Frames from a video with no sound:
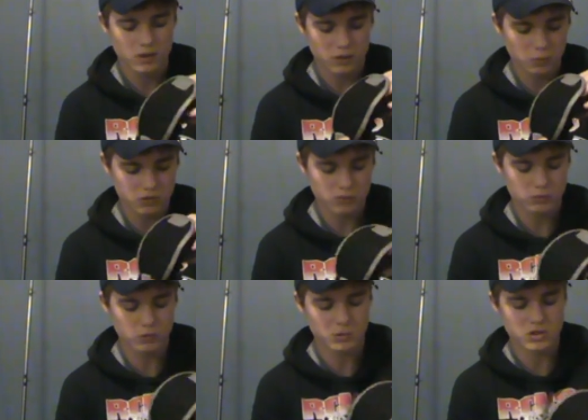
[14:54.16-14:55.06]
there wasn't
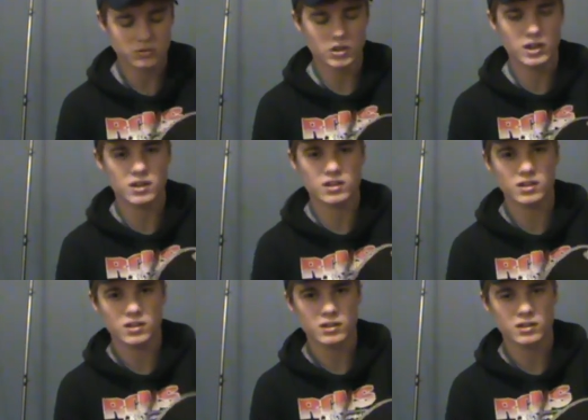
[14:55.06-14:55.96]
really much of an
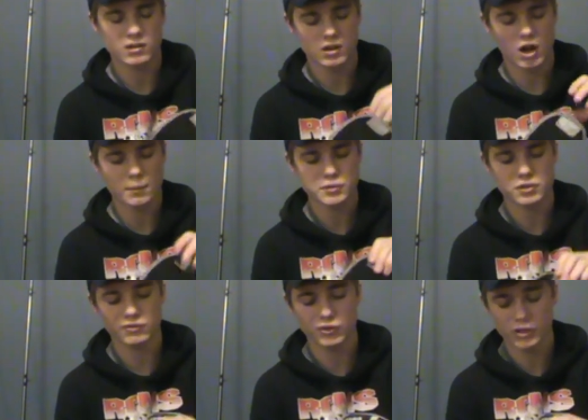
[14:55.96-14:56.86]
editing
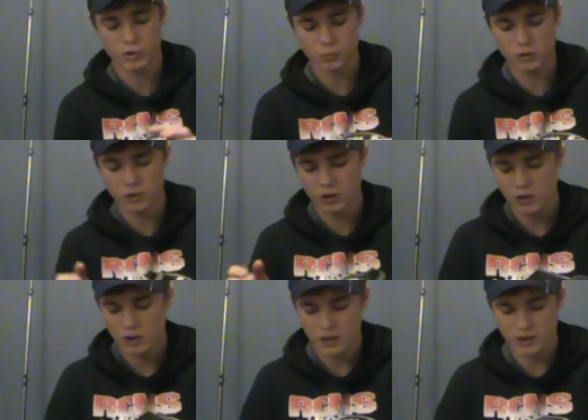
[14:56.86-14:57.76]
option for the other one,
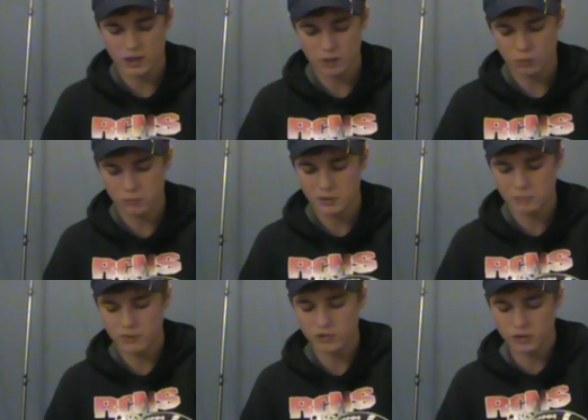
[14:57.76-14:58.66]
and I kind of want to make
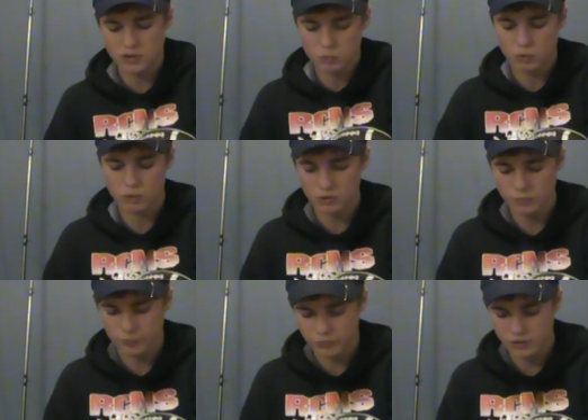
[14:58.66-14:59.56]
my videos more
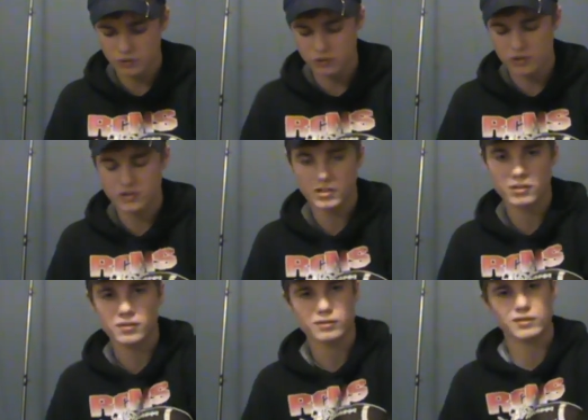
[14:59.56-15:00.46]

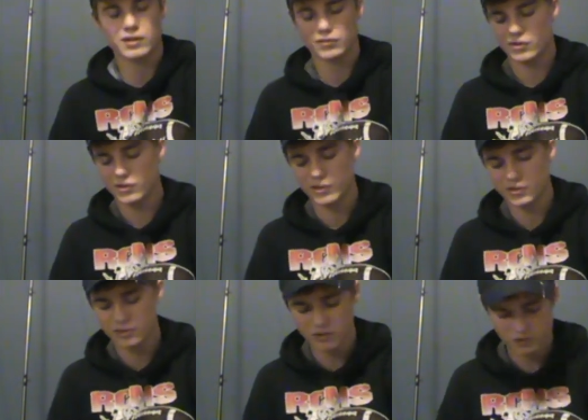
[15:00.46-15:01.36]
interesting. Not very
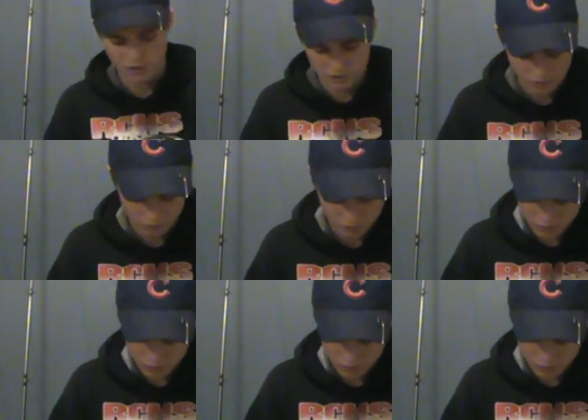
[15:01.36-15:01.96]
interesting right now.